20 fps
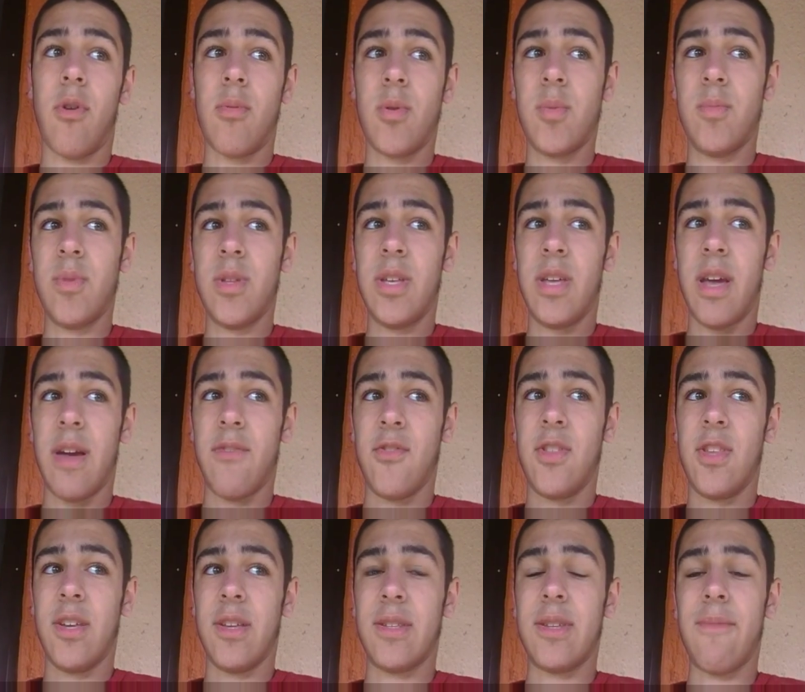Probably
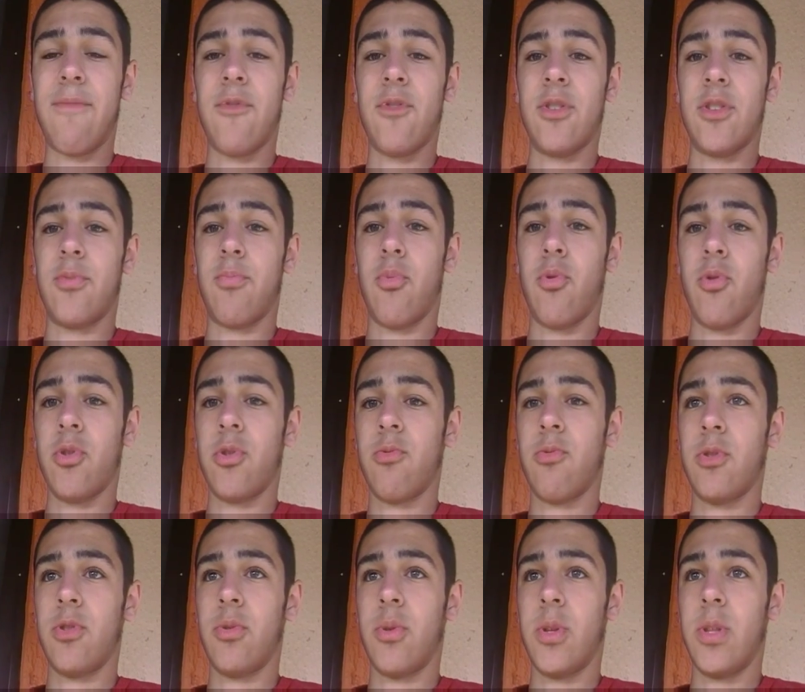everything except for the
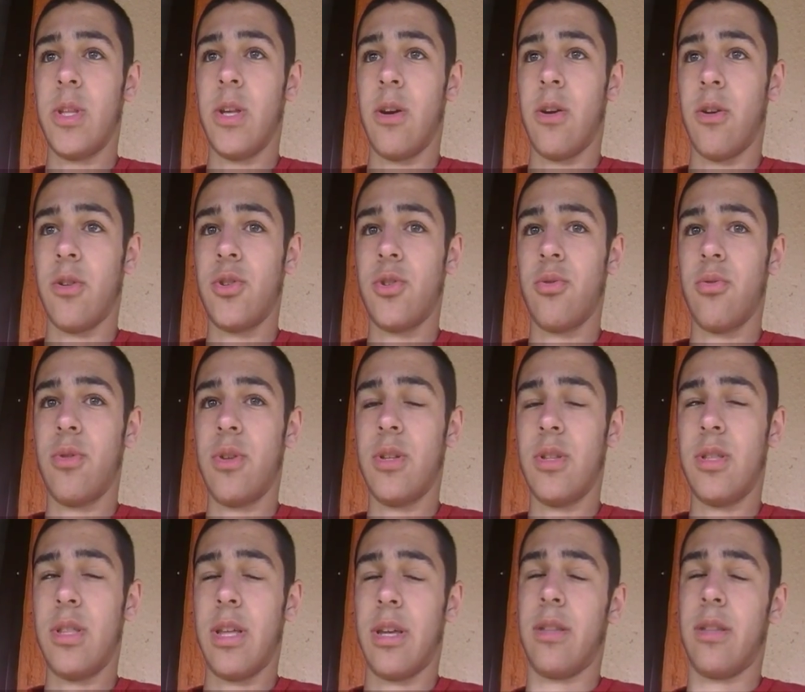sports resort and the archery,